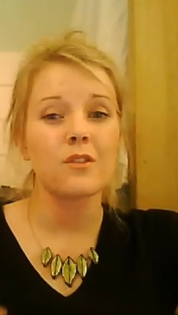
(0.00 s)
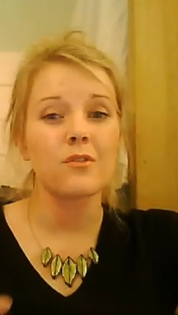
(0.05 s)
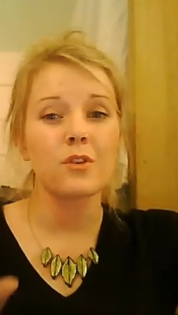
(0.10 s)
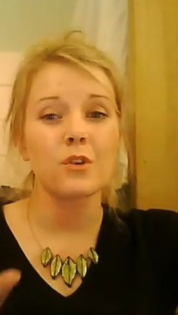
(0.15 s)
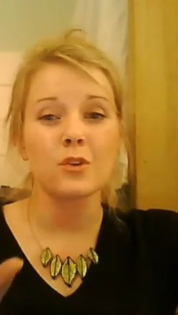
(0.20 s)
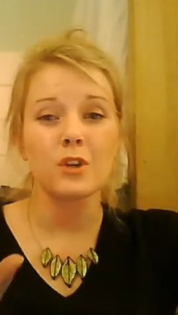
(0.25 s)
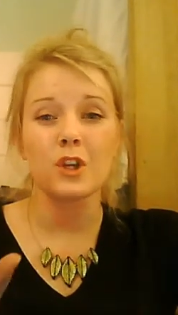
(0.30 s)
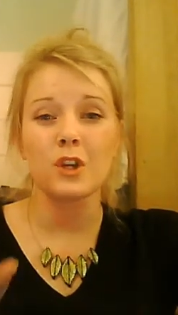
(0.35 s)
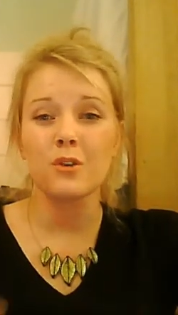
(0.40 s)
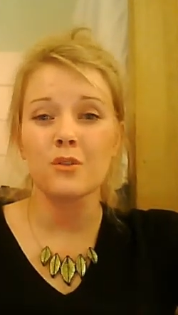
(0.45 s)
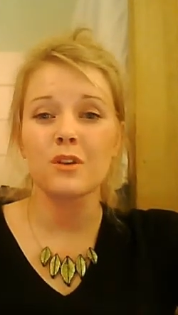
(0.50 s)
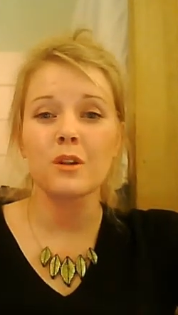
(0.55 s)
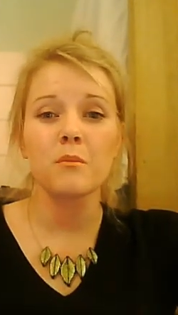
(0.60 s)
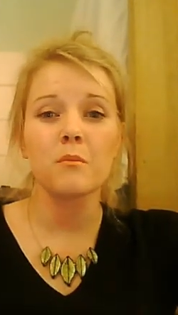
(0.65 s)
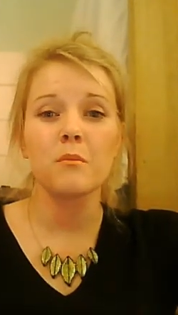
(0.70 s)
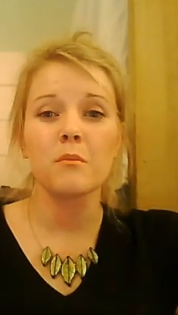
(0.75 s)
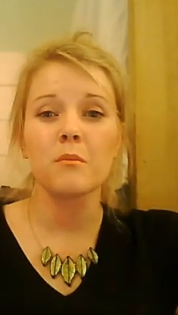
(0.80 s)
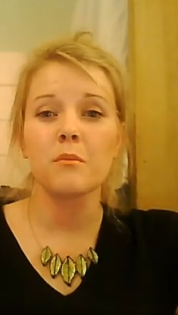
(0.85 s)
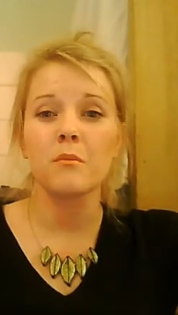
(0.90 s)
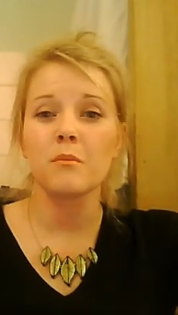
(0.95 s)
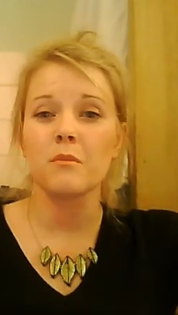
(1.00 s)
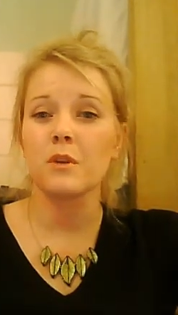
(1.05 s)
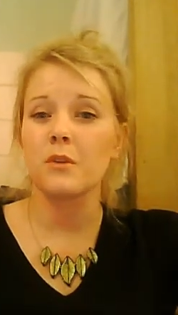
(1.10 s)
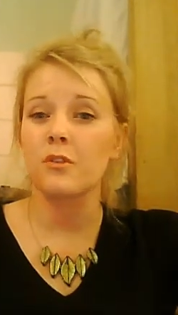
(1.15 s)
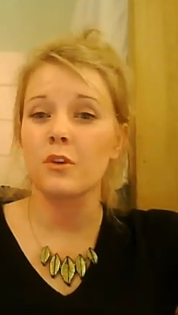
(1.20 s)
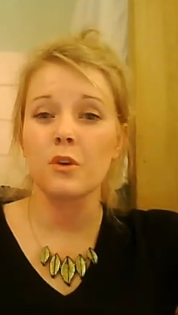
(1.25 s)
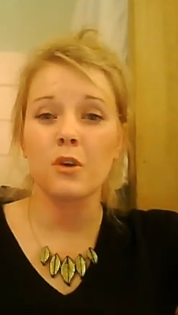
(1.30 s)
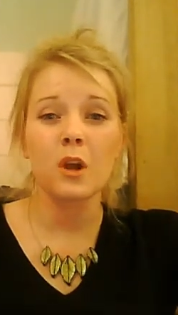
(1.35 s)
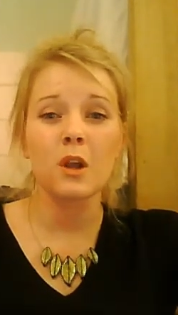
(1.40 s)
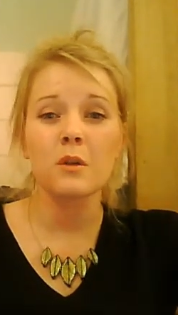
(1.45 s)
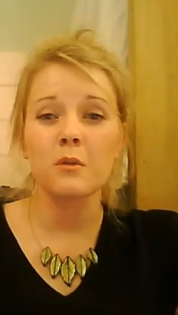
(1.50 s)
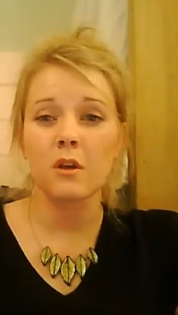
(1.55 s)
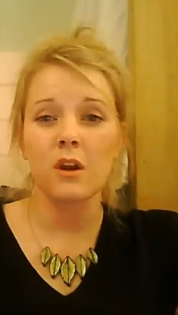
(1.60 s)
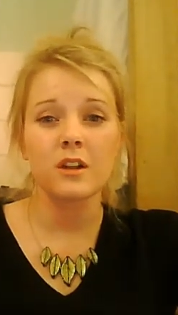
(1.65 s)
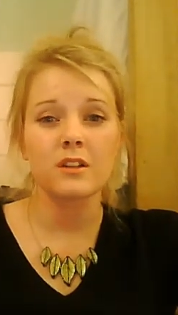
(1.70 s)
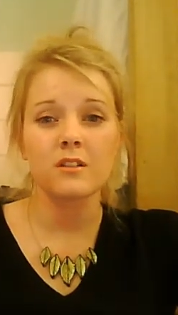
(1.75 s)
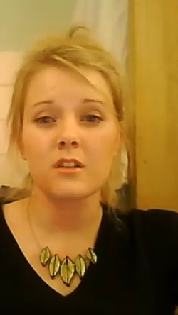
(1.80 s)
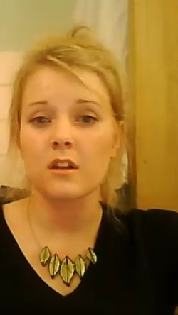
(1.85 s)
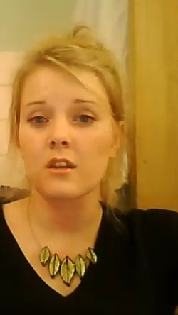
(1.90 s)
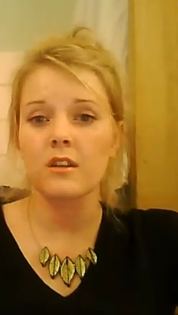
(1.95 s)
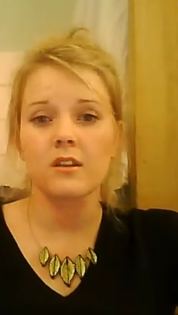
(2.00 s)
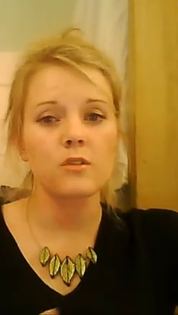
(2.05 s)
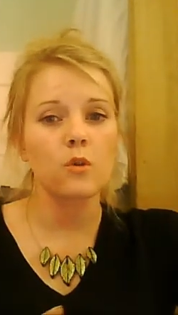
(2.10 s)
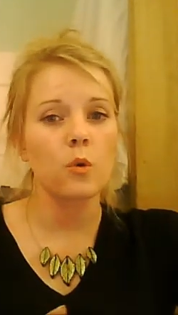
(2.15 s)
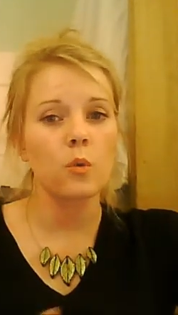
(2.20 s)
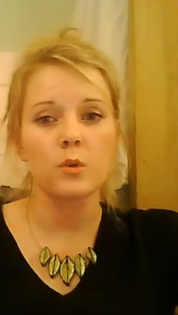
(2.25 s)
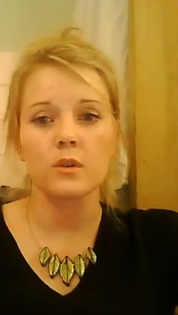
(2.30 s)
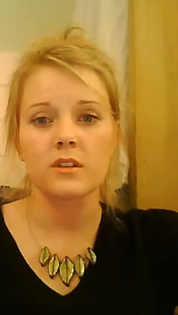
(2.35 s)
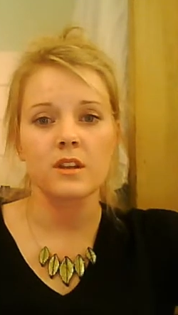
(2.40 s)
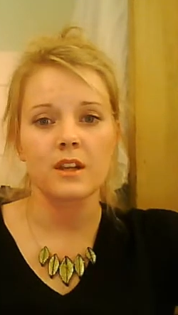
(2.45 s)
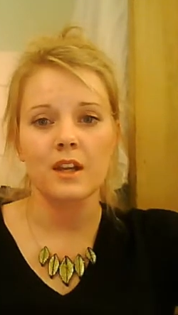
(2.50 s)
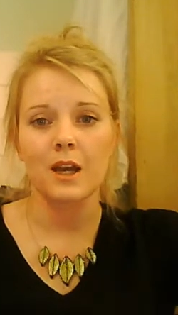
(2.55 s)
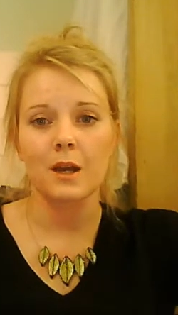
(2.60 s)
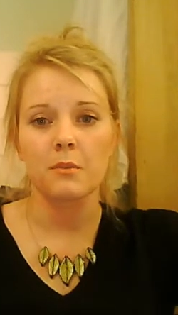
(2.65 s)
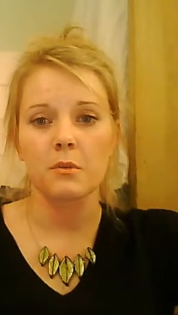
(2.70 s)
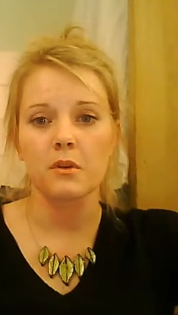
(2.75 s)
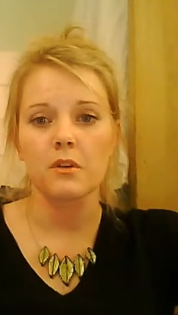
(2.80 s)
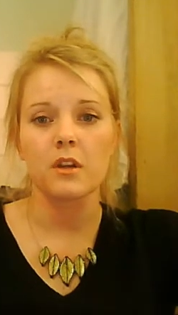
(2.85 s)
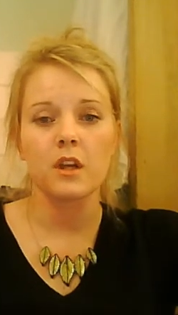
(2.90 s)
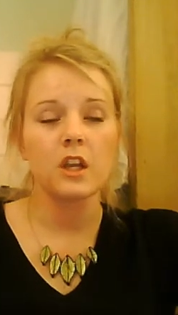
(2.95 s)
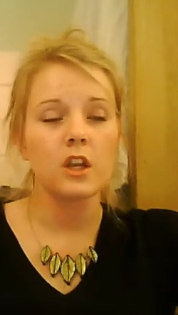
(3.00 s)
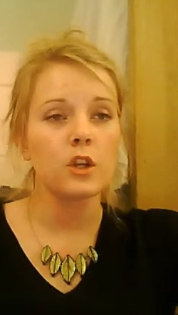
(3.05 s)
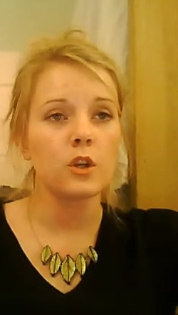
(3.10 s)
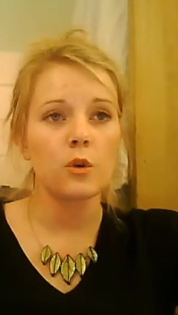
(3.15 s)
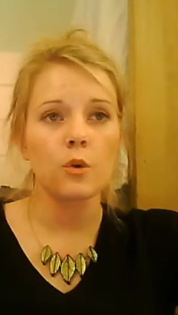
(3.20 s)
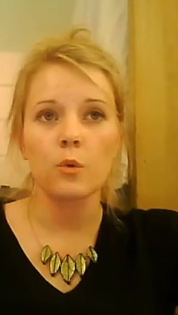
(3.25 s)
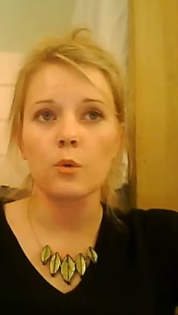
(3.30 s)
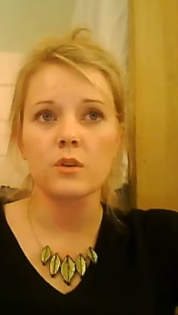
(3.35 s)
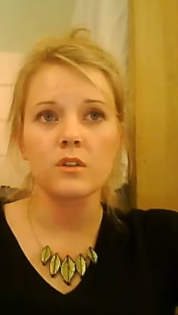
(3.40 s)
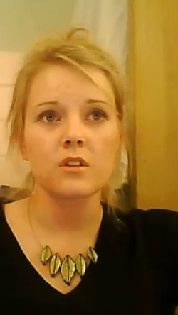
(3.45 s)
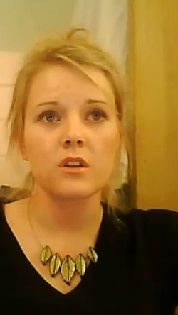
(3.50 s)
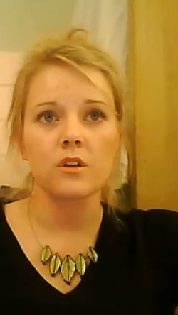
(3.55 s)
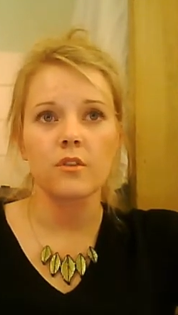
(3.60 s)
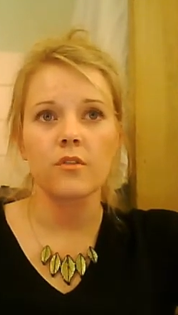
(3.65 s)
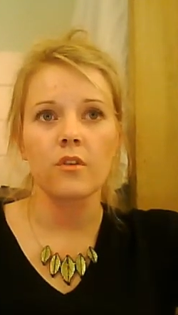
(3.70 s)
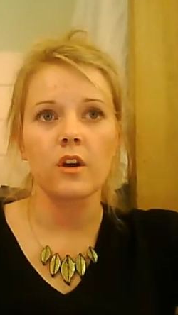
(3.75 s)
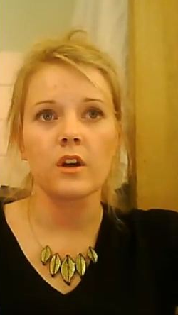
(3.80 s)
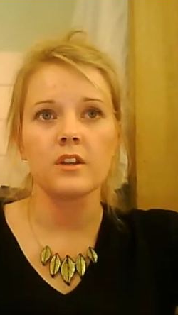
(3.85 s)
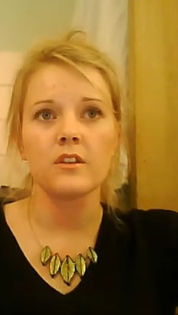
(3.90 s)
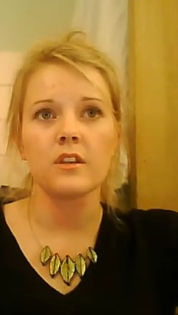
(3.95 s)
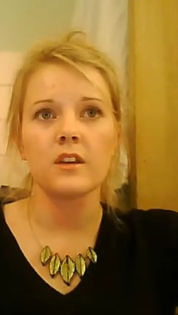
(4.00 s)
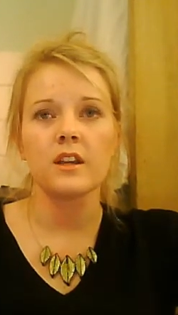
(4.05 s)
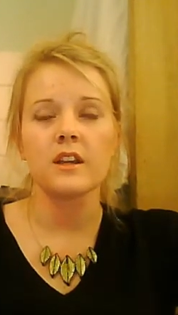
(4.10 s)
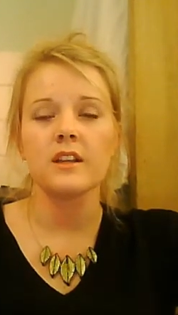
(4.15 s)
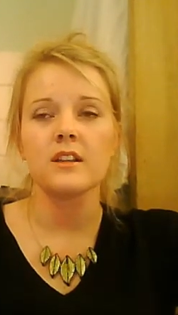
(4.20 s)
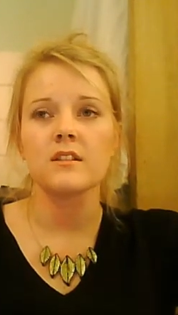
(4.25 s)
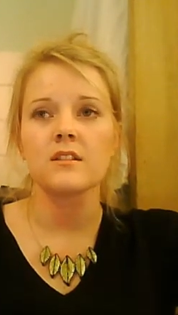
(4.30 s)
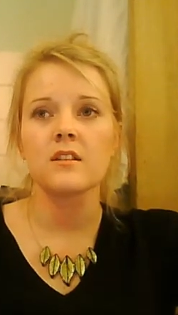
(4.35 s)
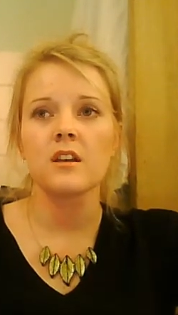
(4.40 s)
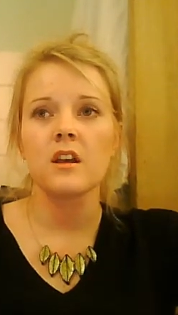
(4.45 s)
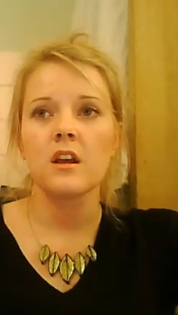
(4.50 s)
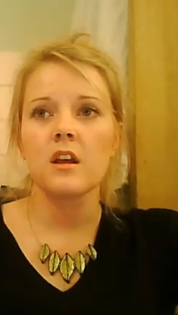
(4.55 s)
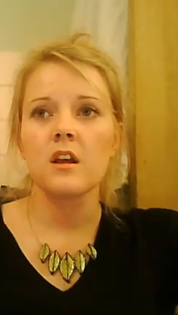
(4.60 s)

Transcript: if you're going lighter, that's always going to happen. You're always going to find that it is